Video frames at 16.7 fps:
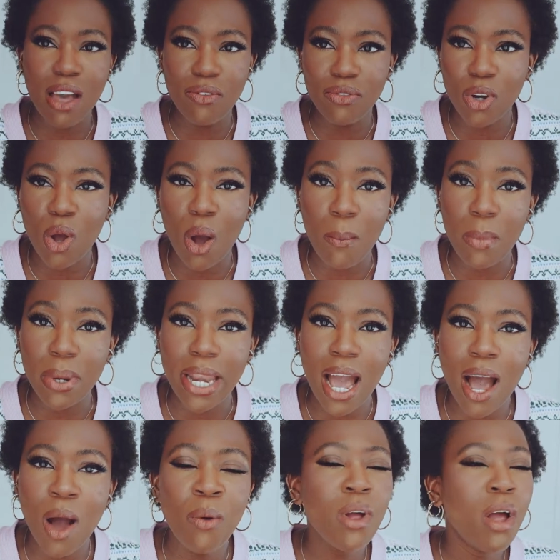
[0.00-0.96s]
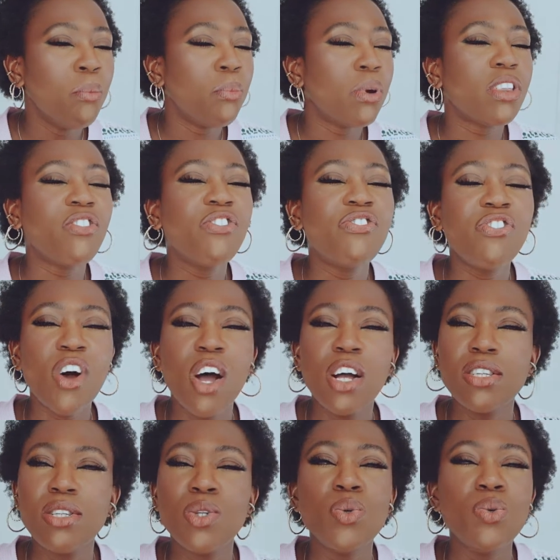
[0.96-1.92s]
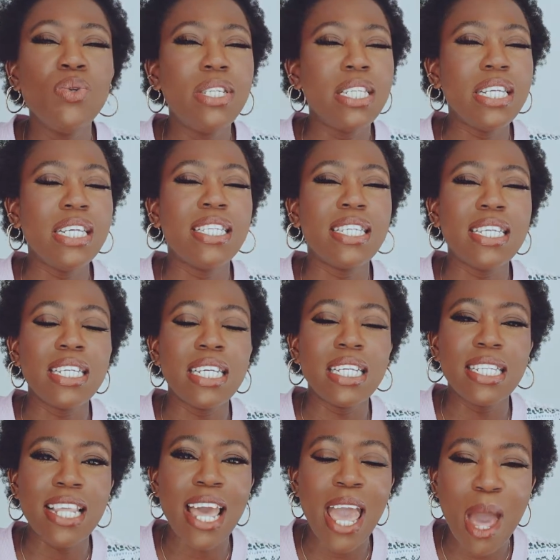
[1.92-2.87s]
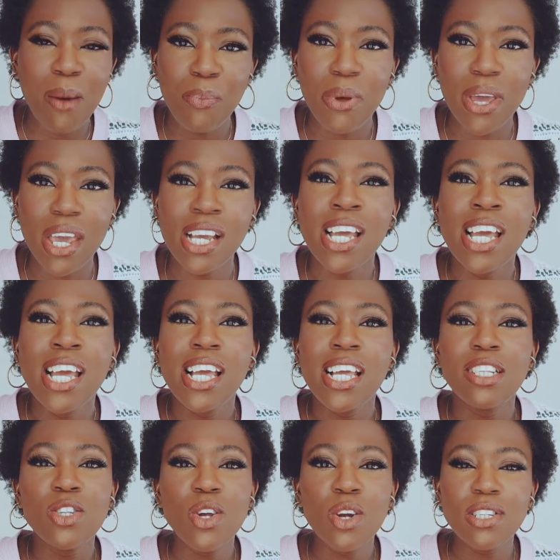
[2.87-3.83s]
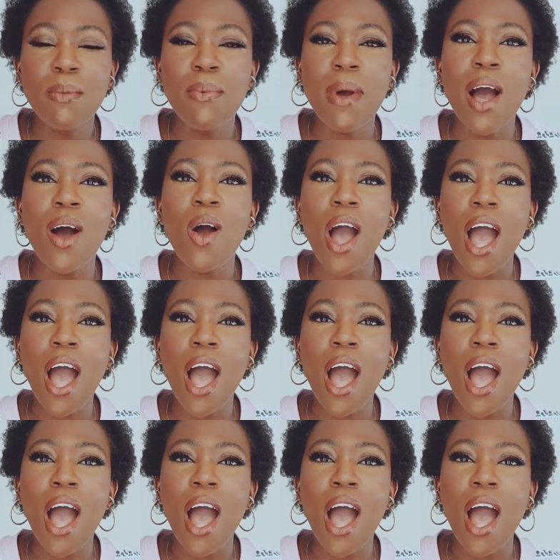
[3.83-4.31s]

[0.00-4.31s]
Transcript: ever coming out, but the first 2 seasons is epic. It talks about